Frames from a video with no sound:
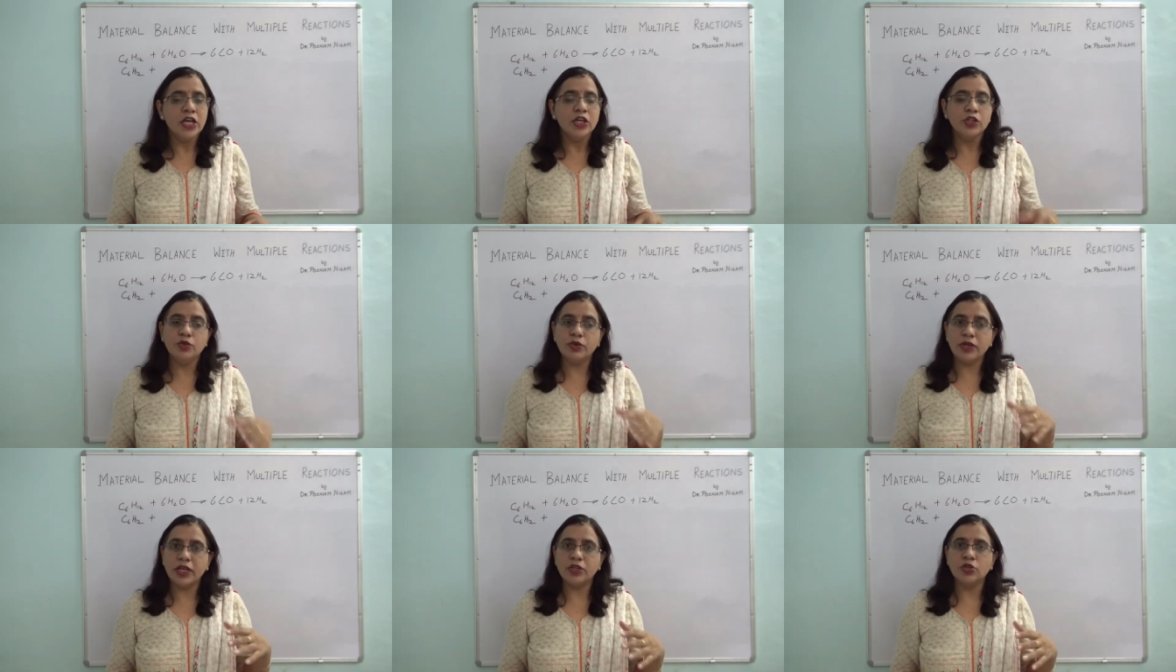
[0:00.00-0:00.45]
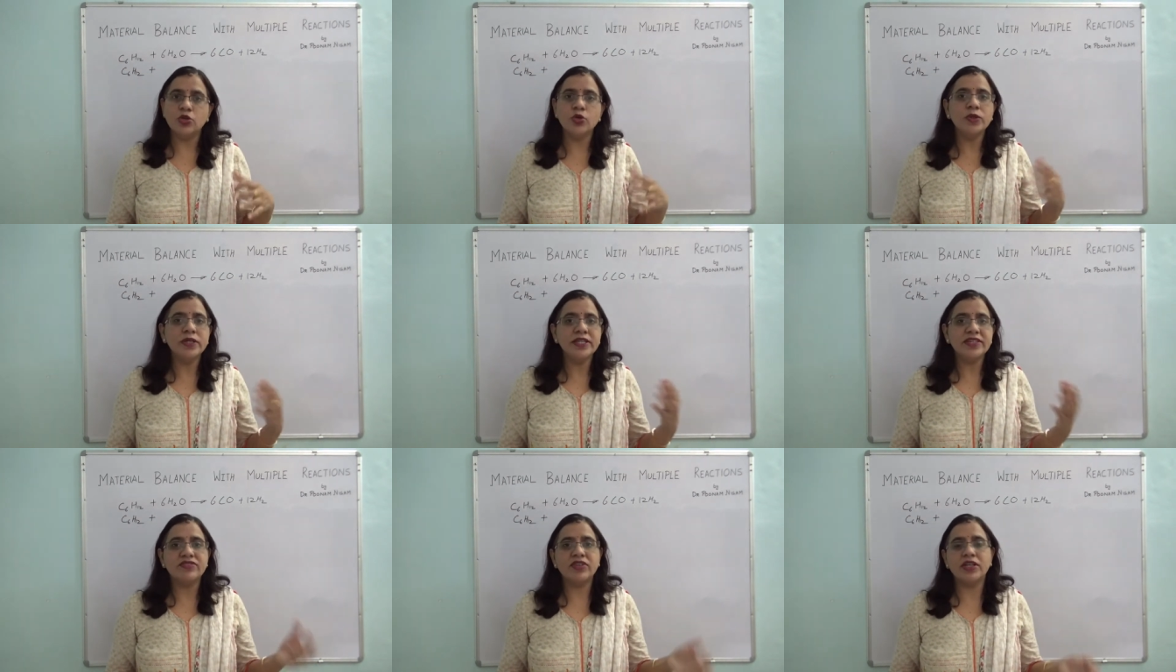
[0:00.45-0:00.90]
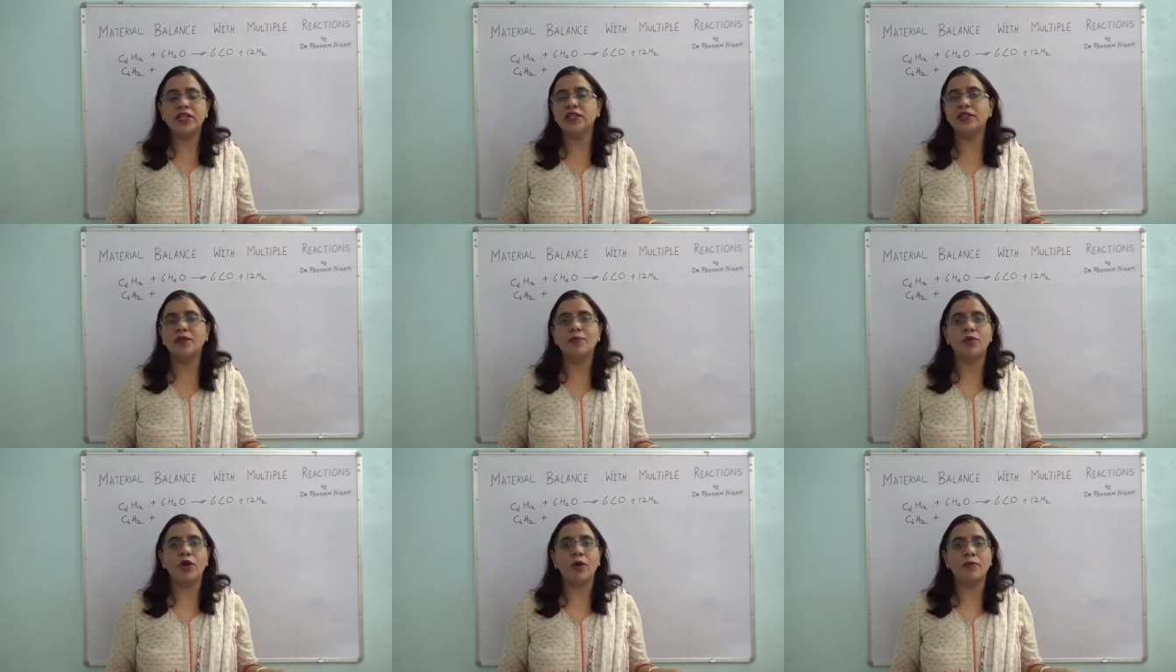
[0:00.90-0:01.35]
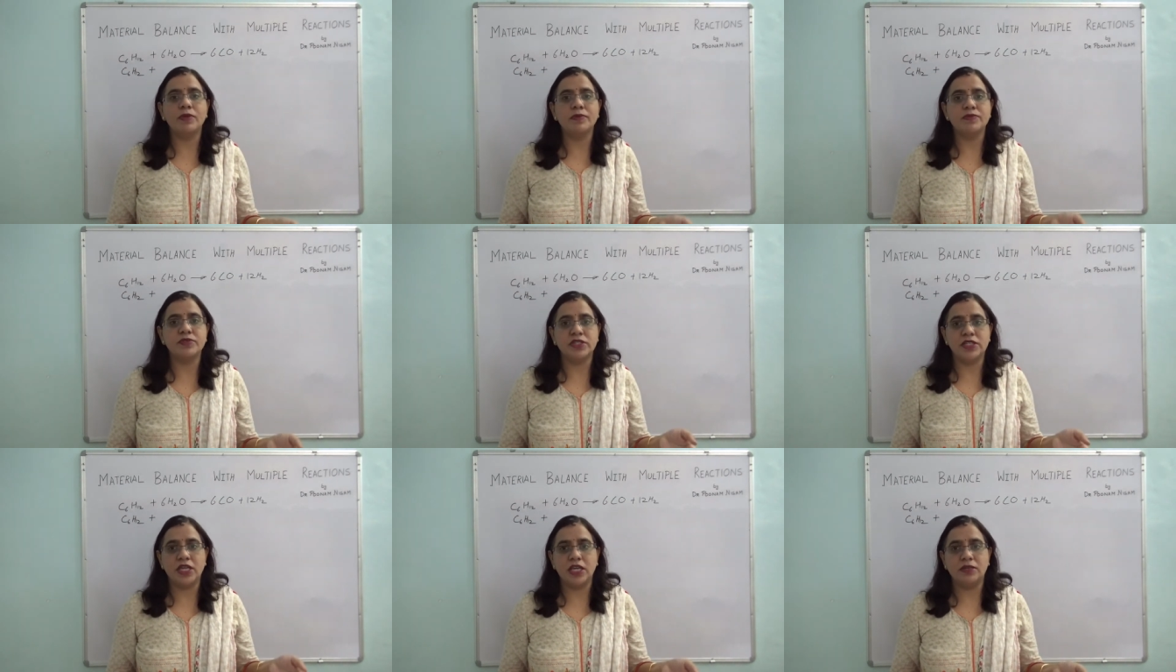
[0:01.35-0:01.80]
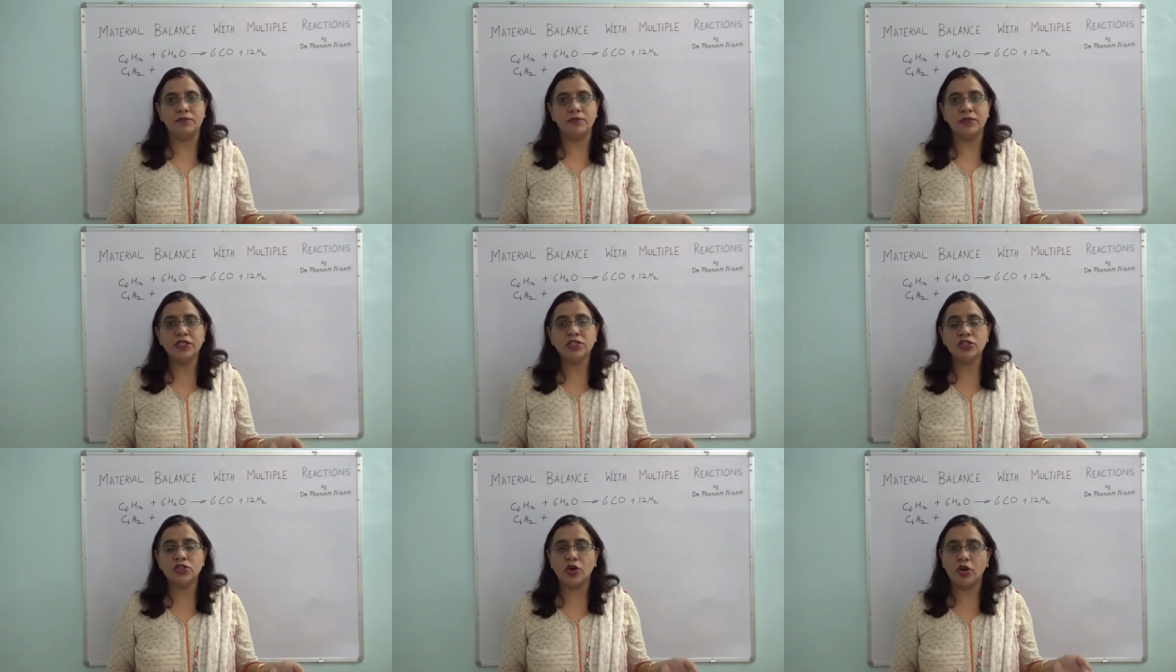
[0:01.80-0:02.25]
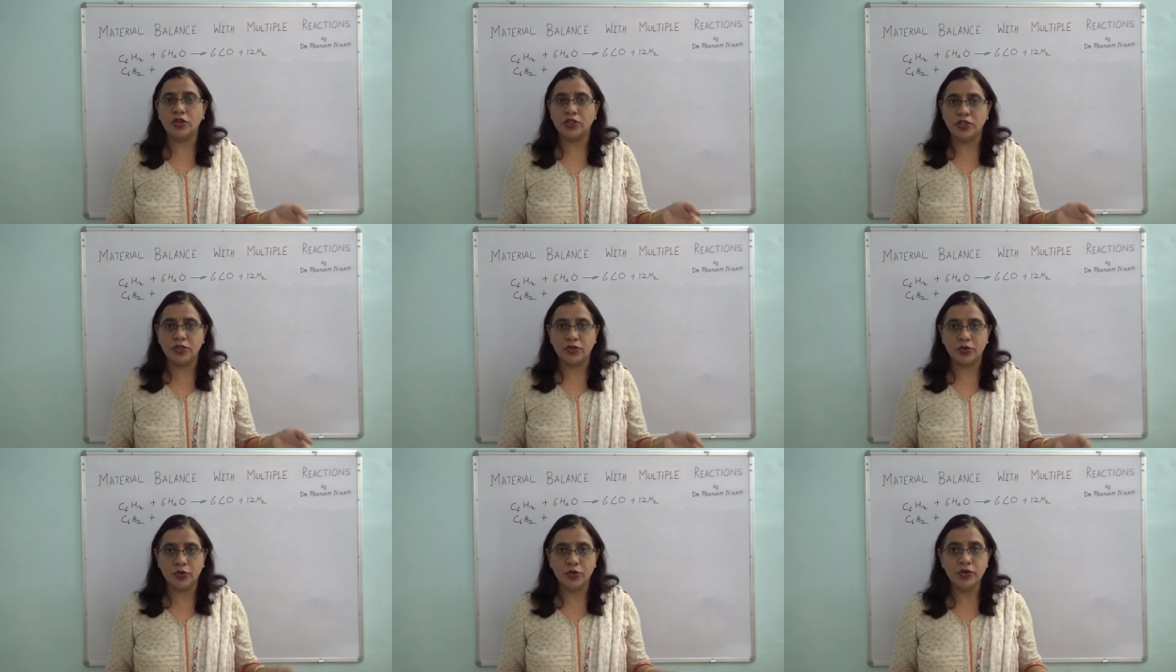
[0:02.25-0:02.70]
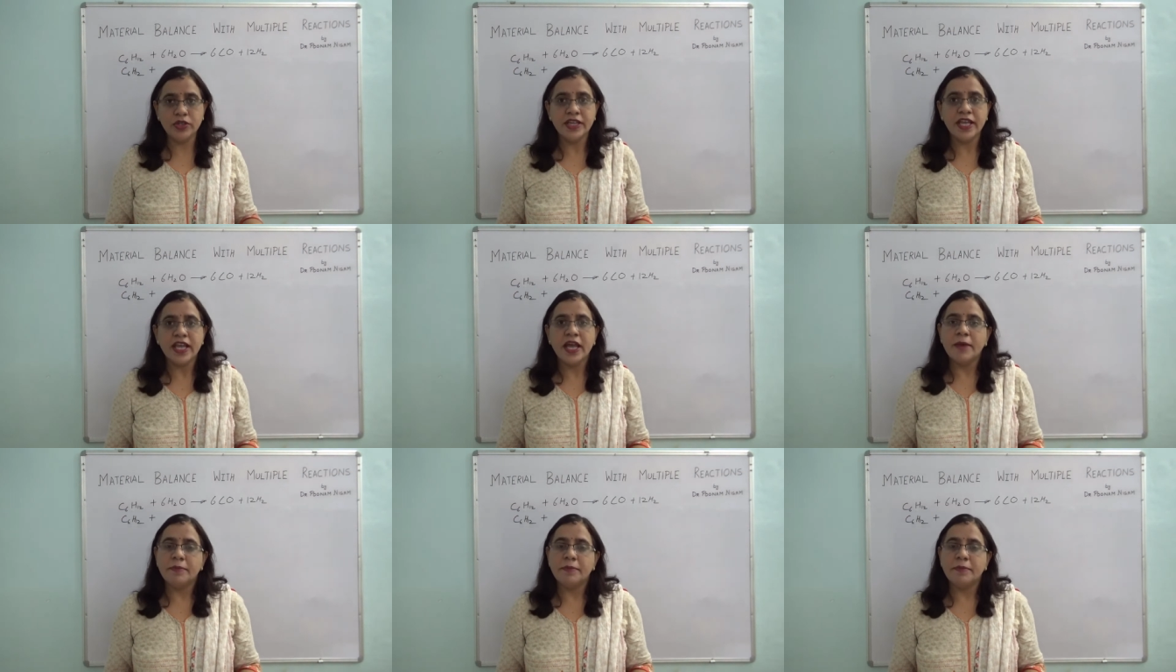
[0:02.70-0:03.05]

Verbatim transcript: You can go and read the problem statement on your own,